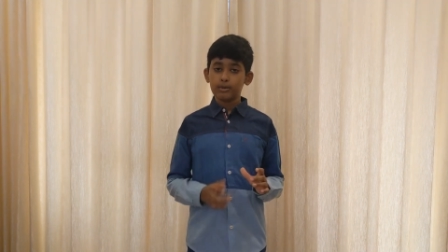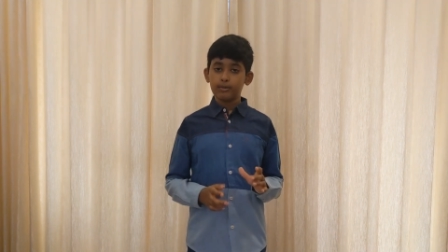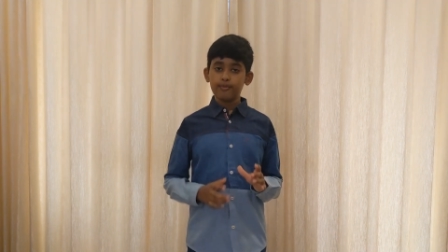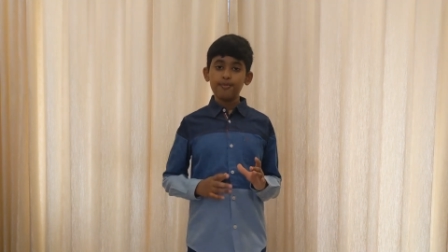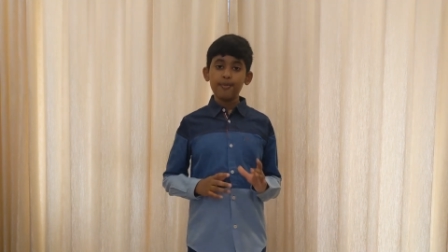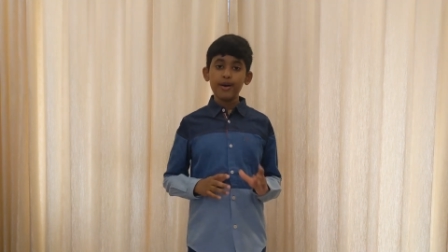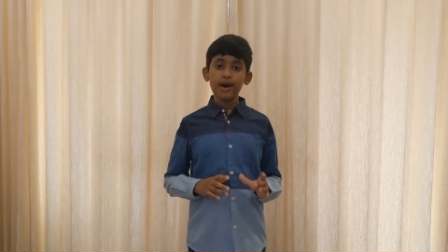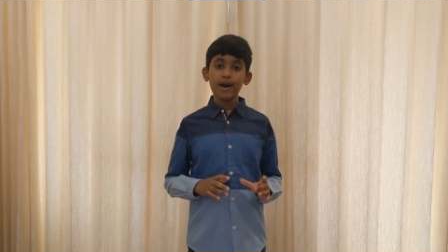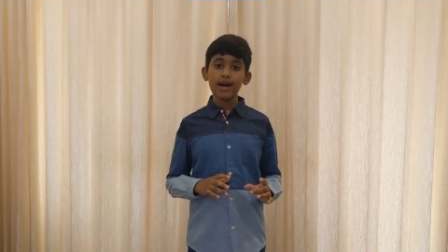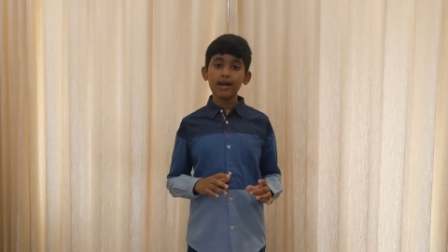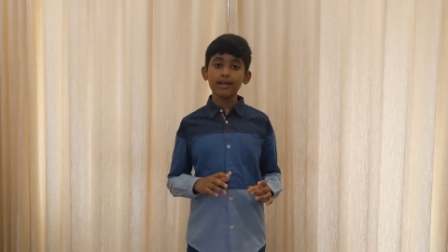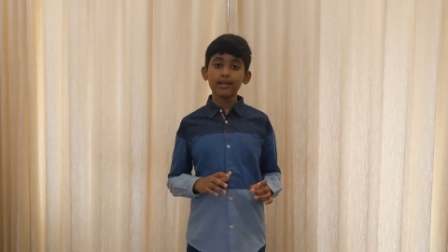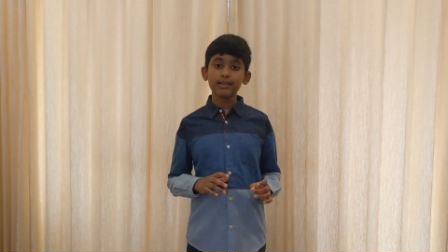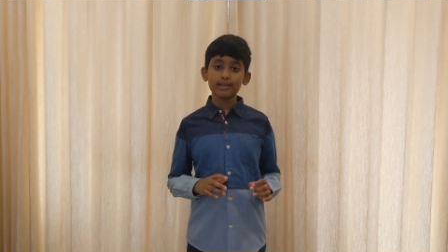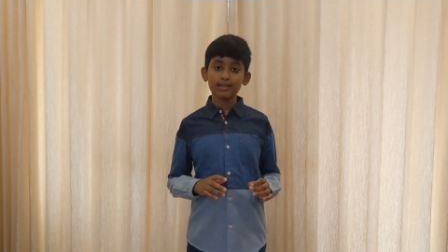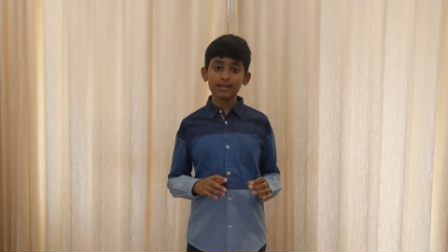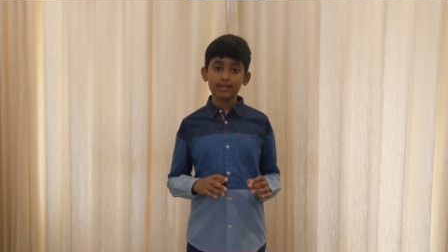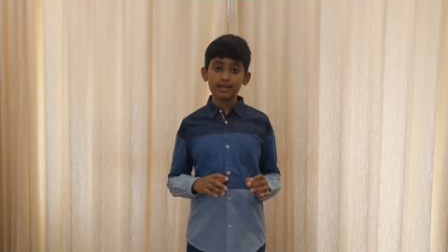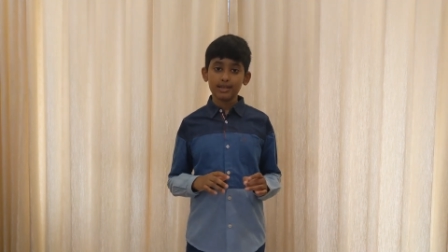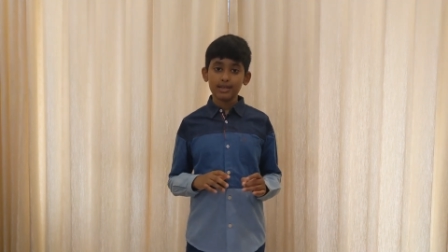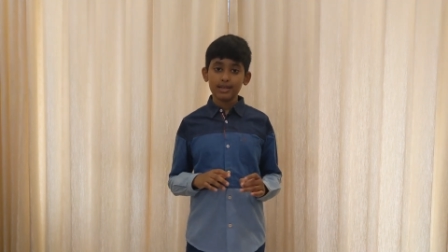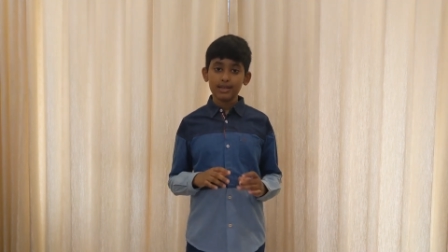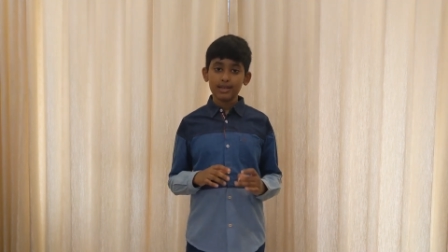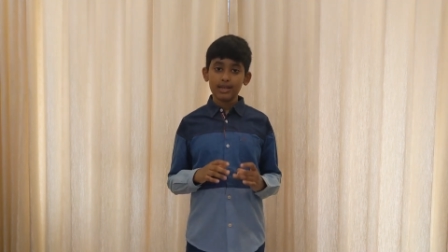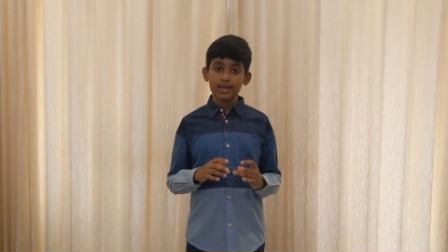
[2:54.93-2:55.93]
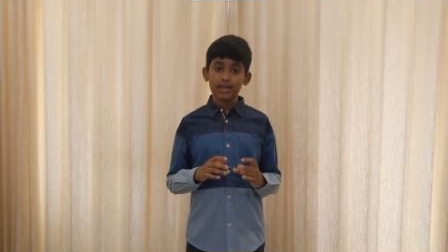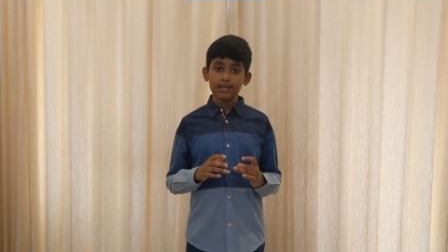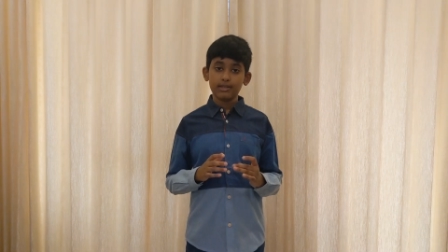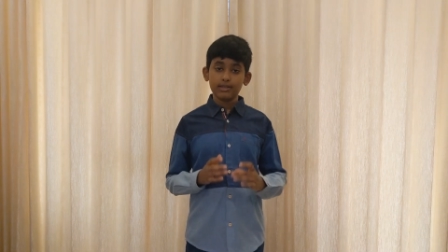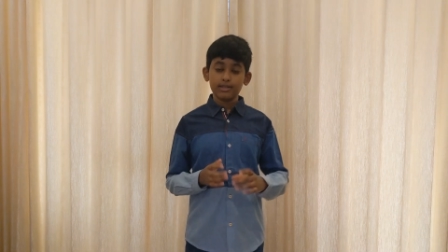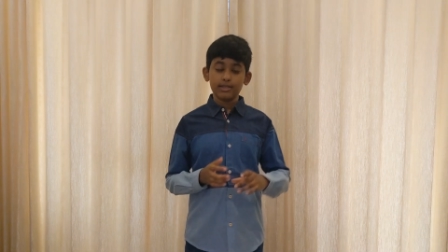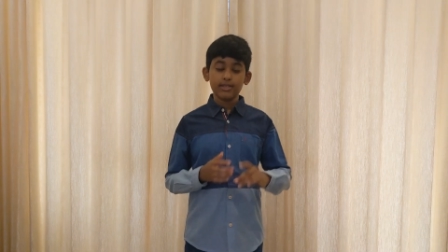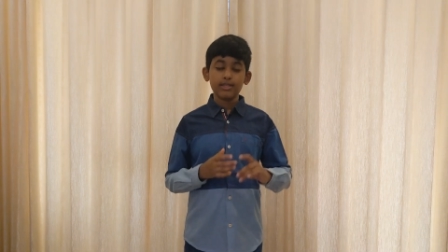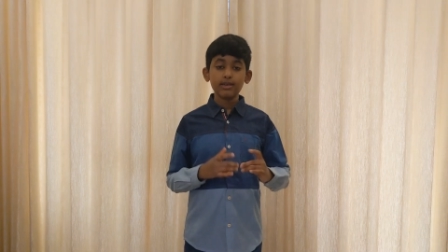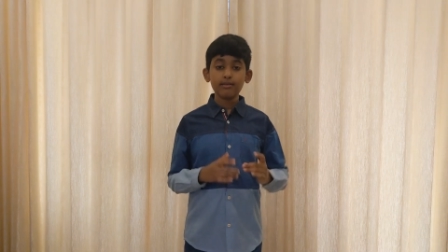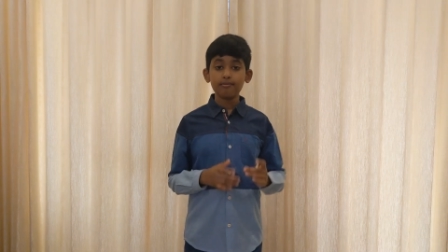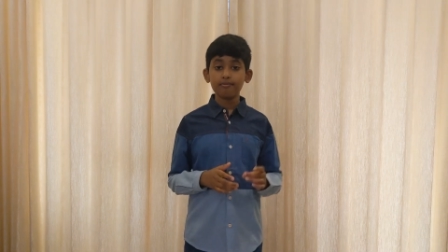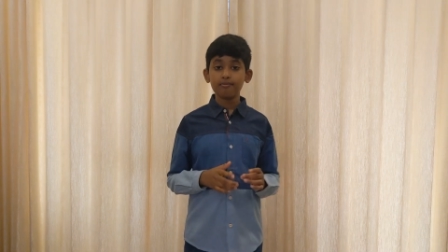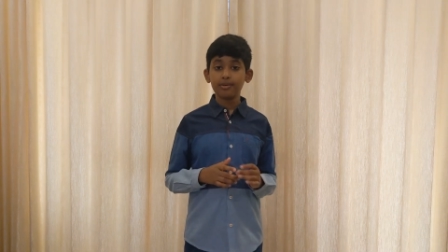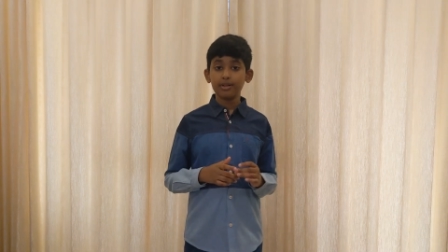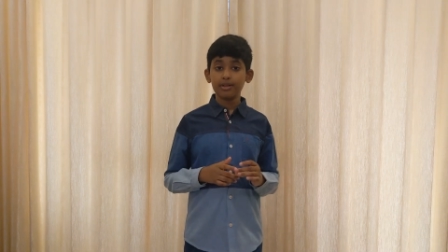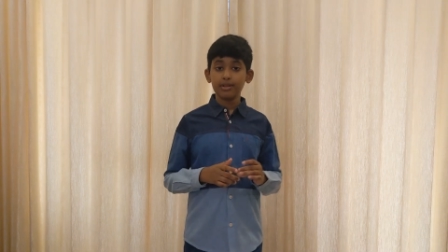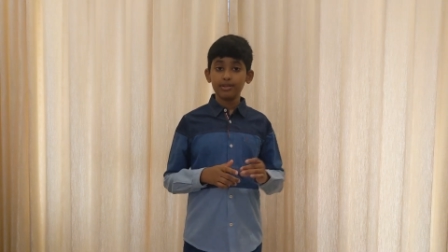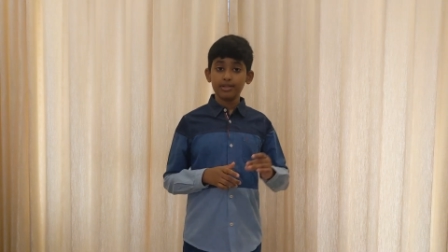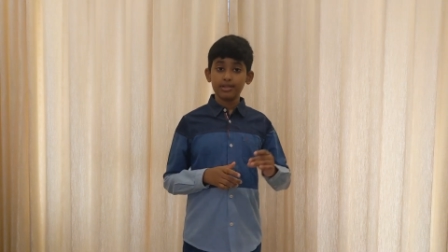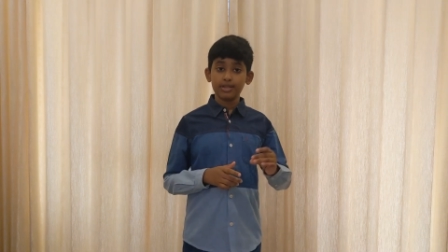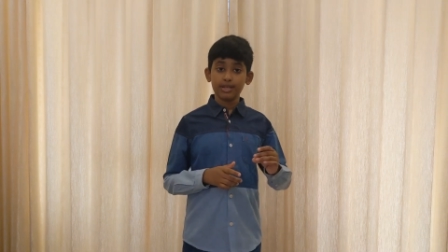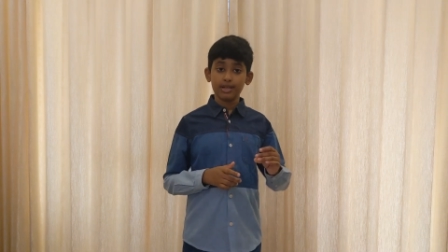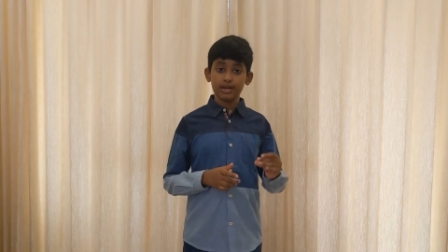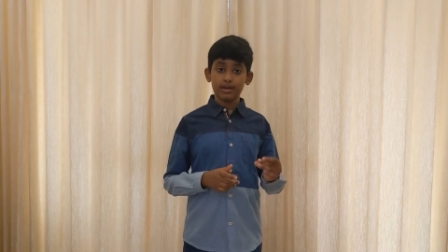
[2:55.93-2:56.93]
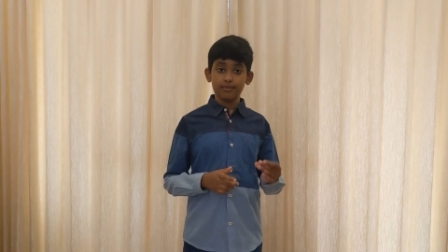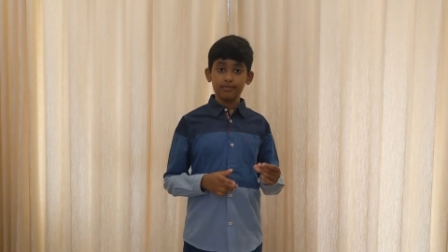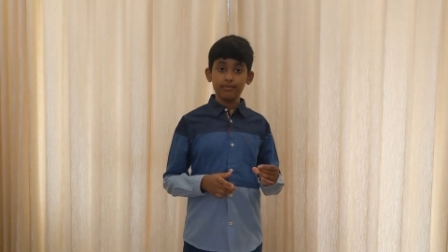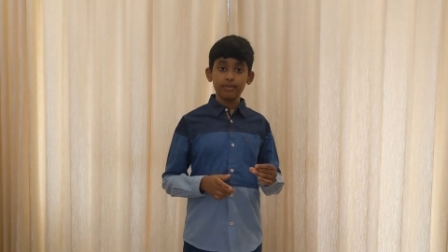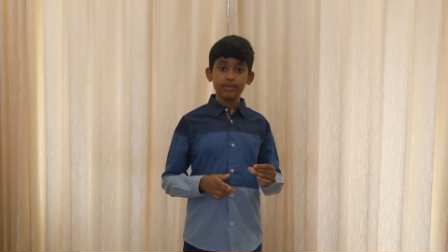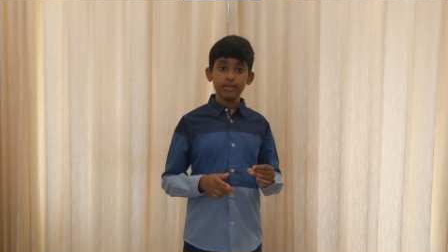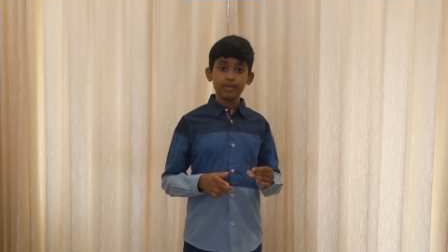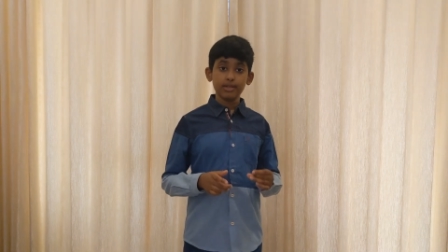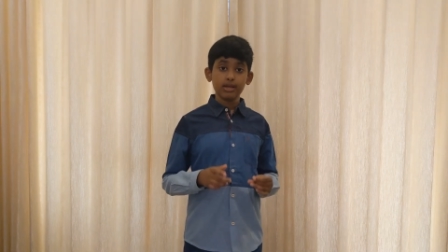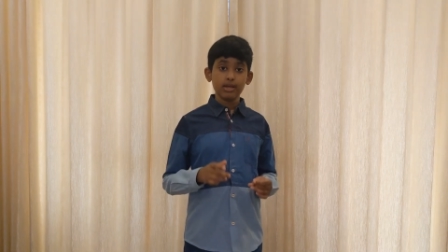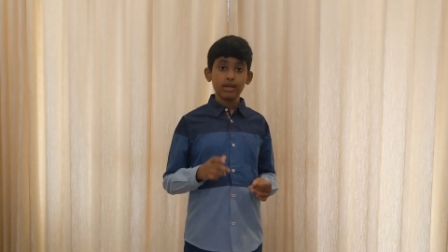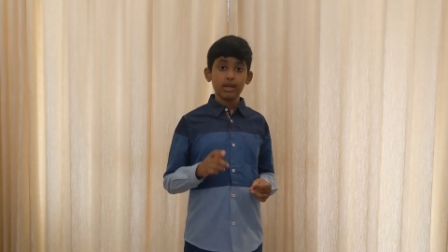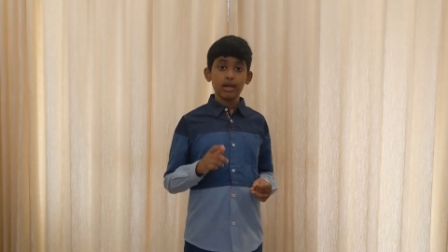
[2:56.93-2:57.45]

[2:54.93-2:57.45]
But in simple terms,